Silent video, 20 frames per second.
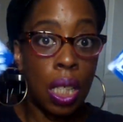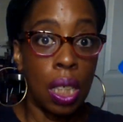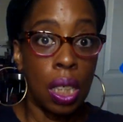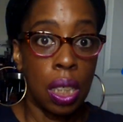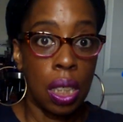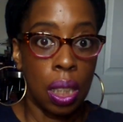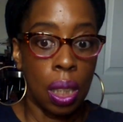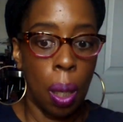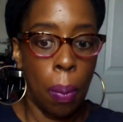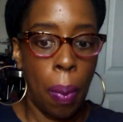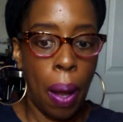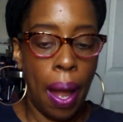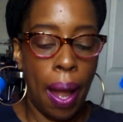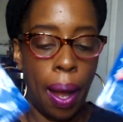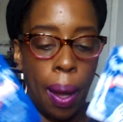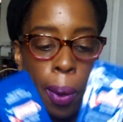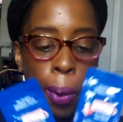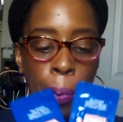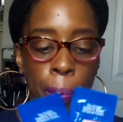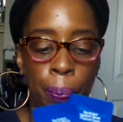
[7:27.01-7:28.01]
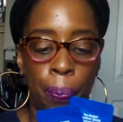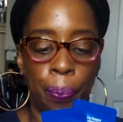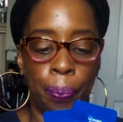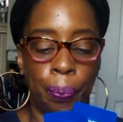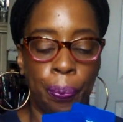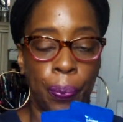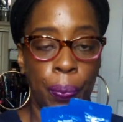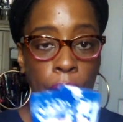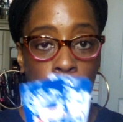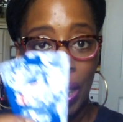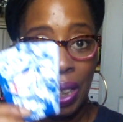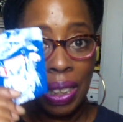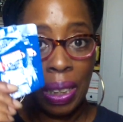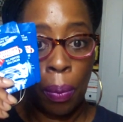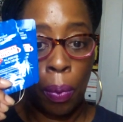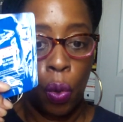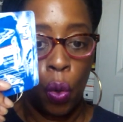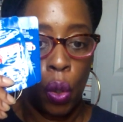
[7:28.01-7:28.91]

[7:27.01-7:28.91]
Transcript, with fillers: somehow, because I'm